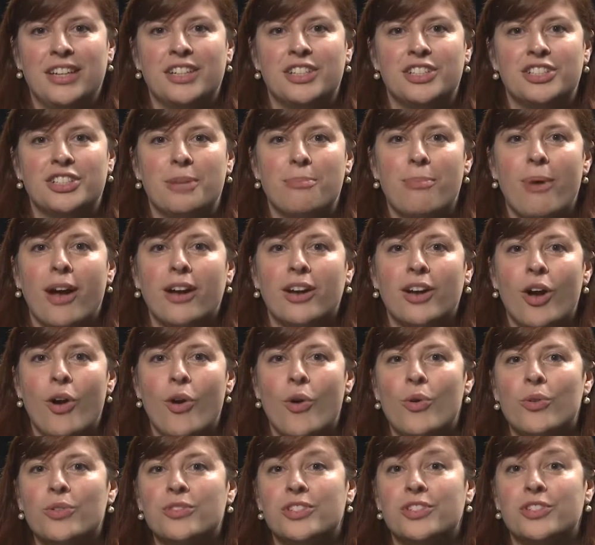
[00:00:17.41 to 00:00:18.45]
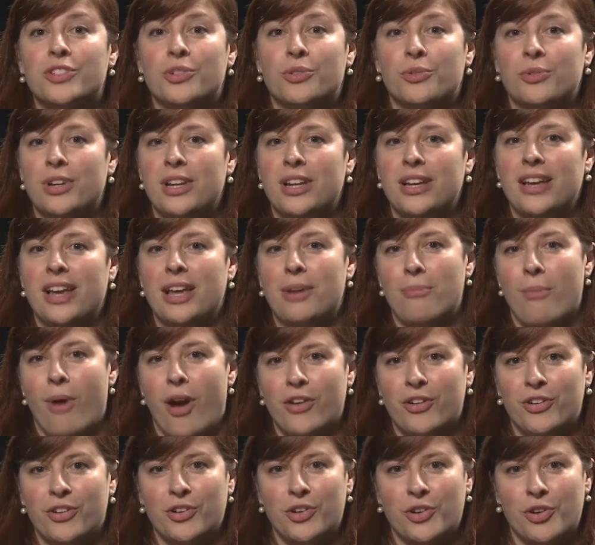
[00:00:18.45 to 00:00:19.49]
Stepanka holds a degree in
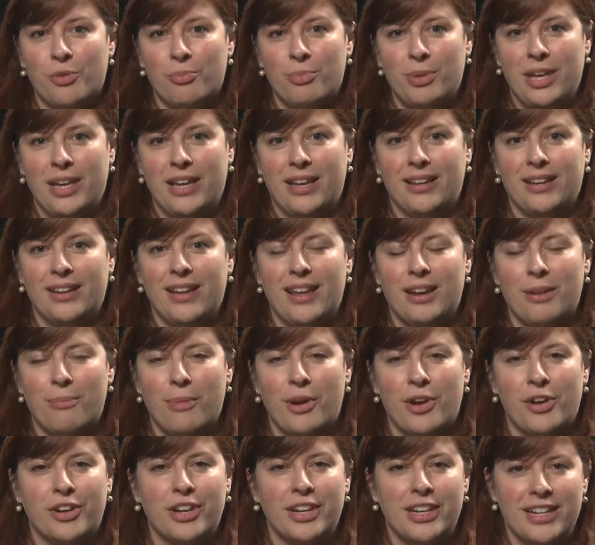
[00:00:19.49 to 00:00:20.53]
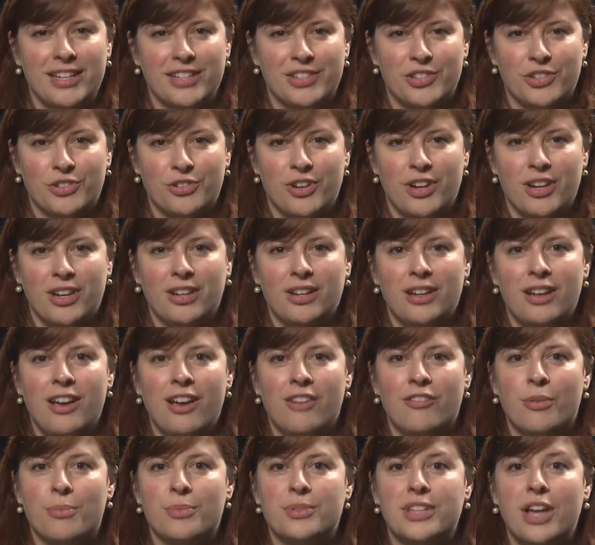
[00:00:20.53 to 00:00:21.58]
modern European and American history
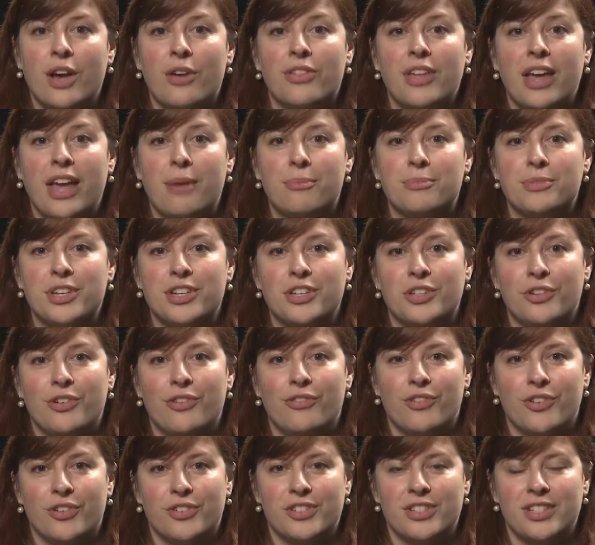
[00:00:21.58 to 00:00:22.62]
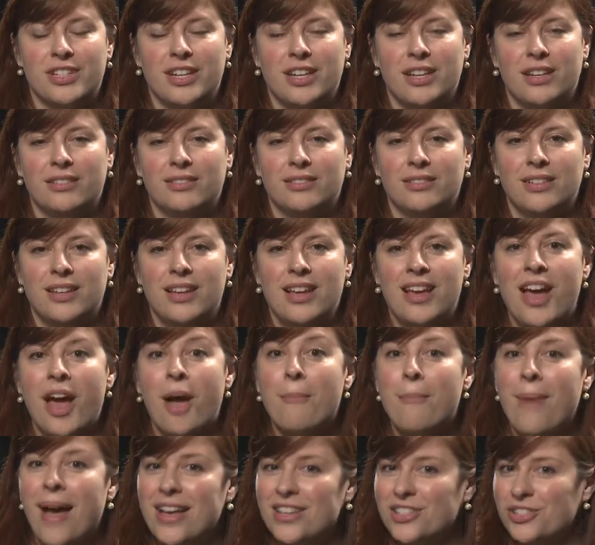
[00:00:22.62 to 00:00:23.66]
from Southampton University,
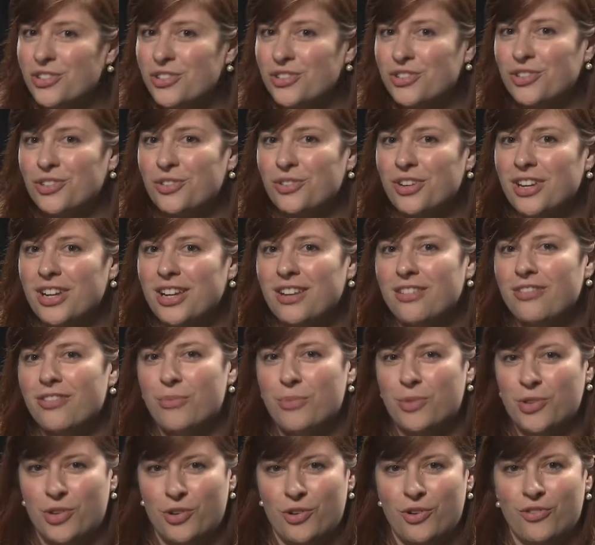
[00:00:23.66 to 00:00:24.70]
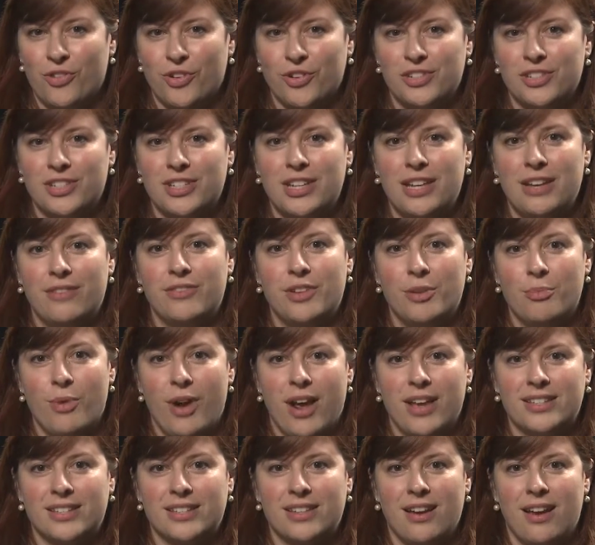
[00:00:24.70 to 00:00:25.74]
a master's degree from the University of
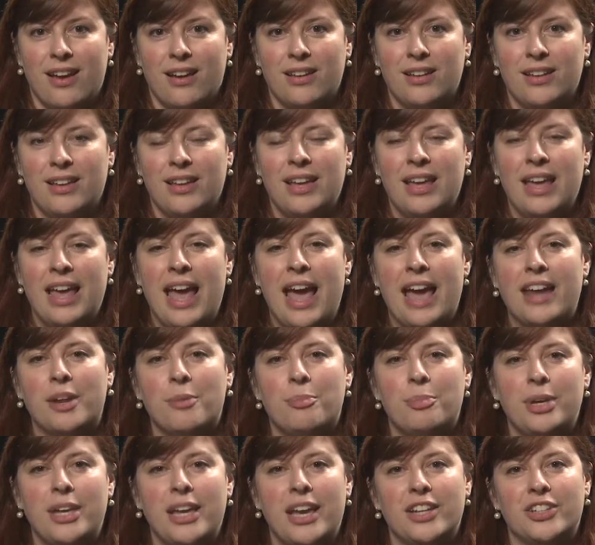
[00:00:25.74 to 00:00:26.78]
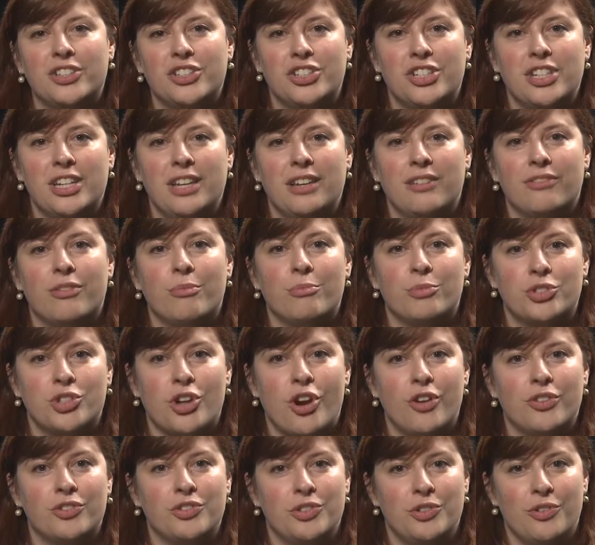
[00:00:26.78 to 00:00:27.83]
Nebraska, and a PhD from
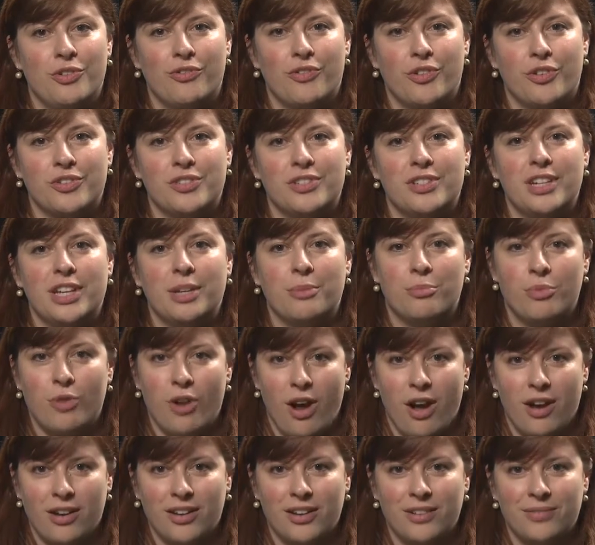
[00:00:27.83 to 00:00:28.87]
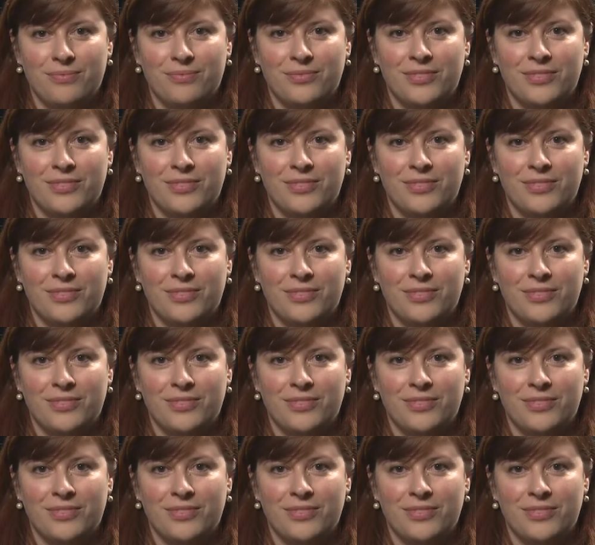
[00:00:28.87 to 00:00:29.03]
Charles University in Prague.